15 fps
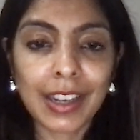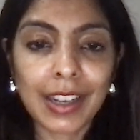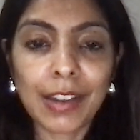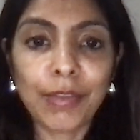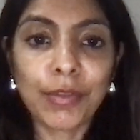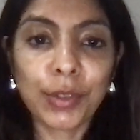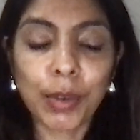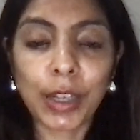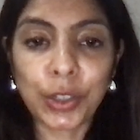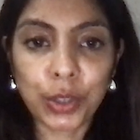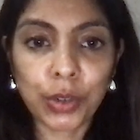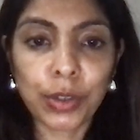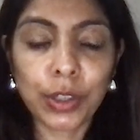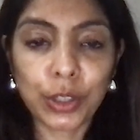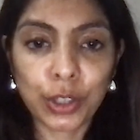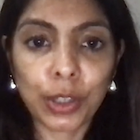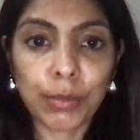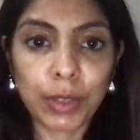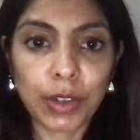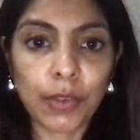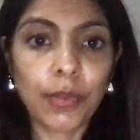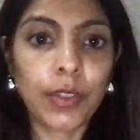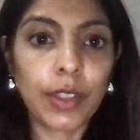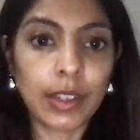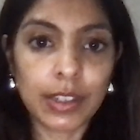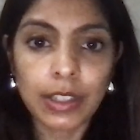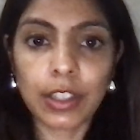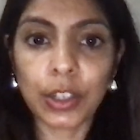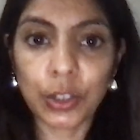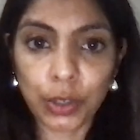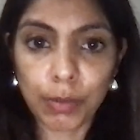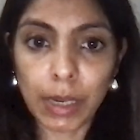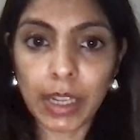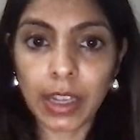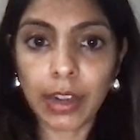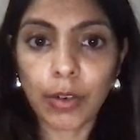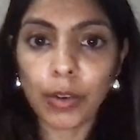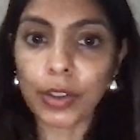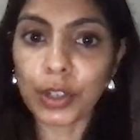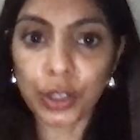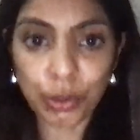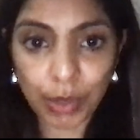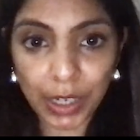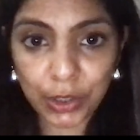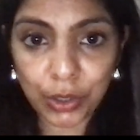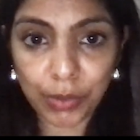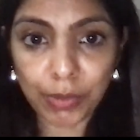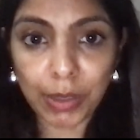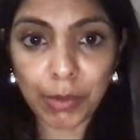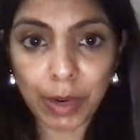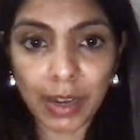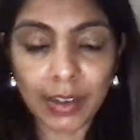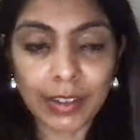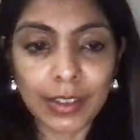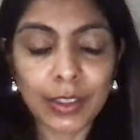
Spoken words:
influential in terms of the decision-making or the direction we went.